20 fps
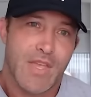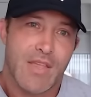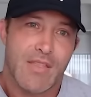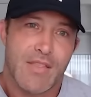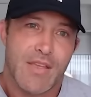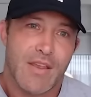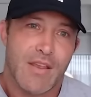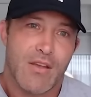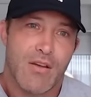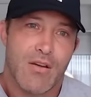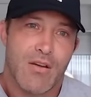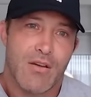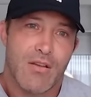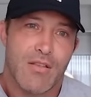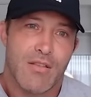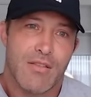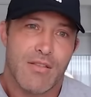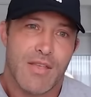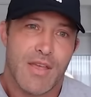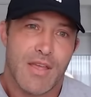then
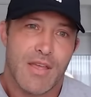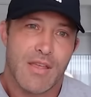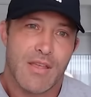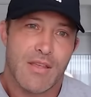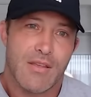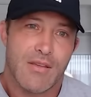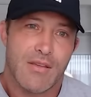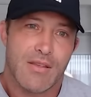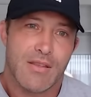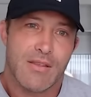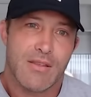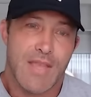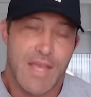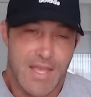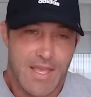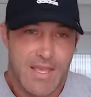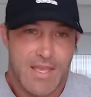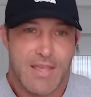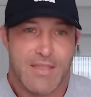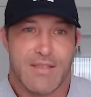they
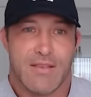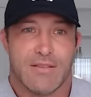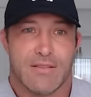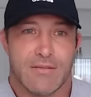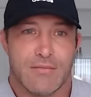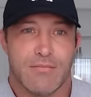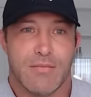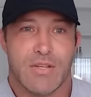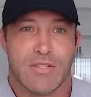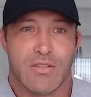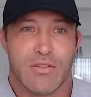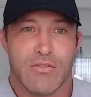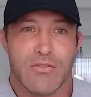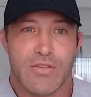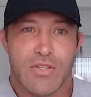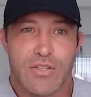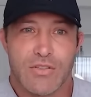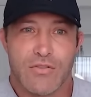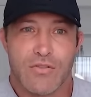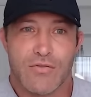can get this
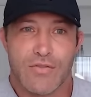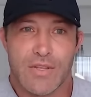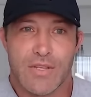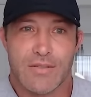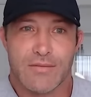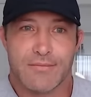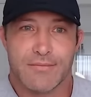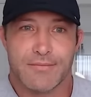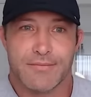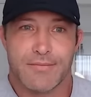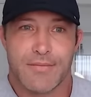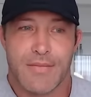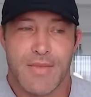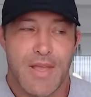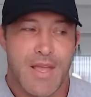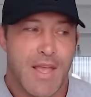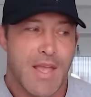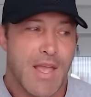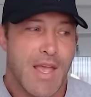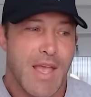muscular dystrophy.
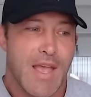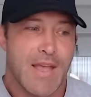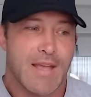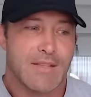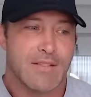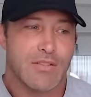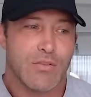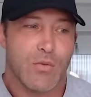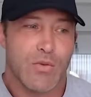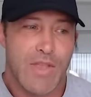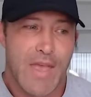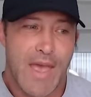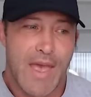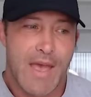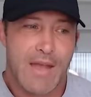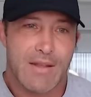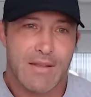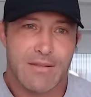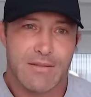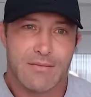And so when they
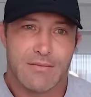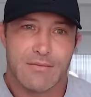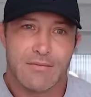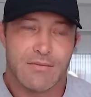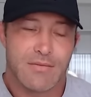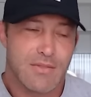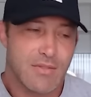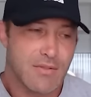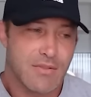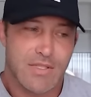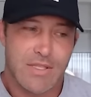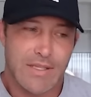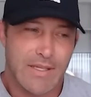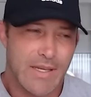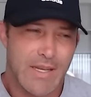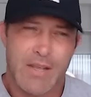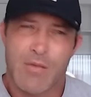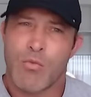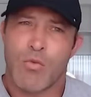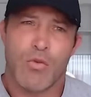add in
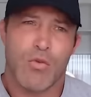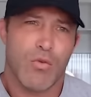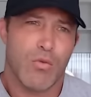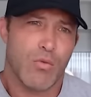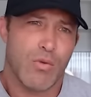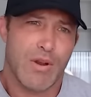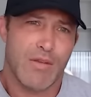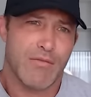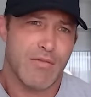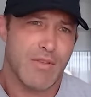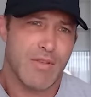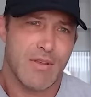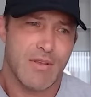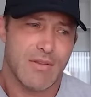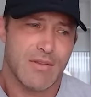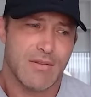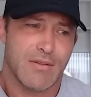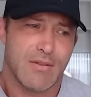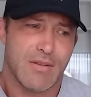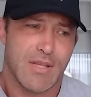selenium or whatever
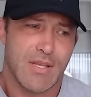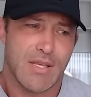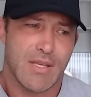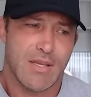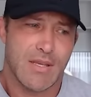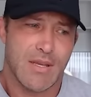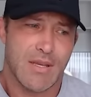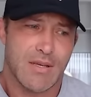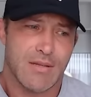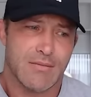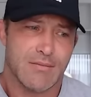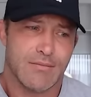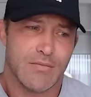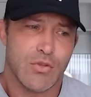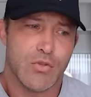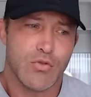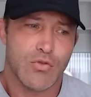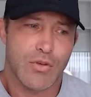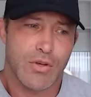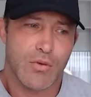the
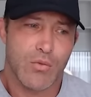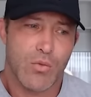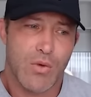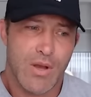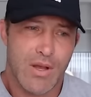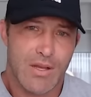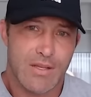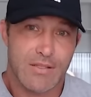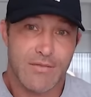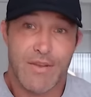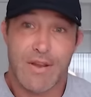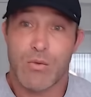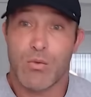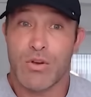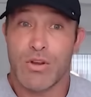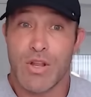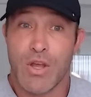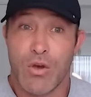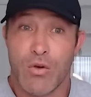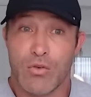nutrient was, if
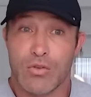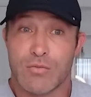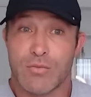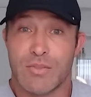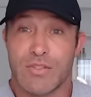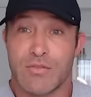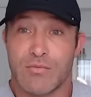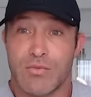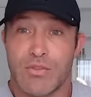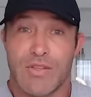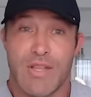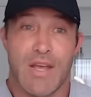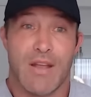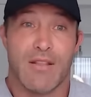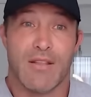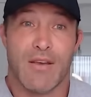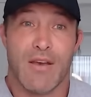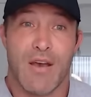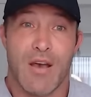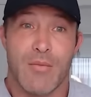anyone knows, please put
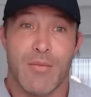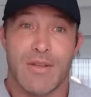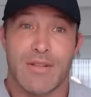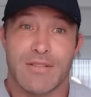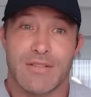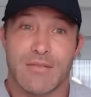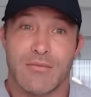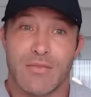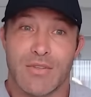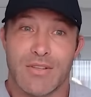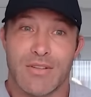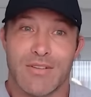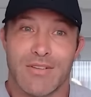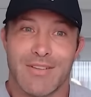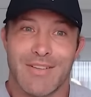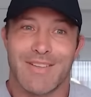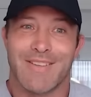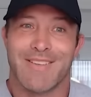that in the comments, and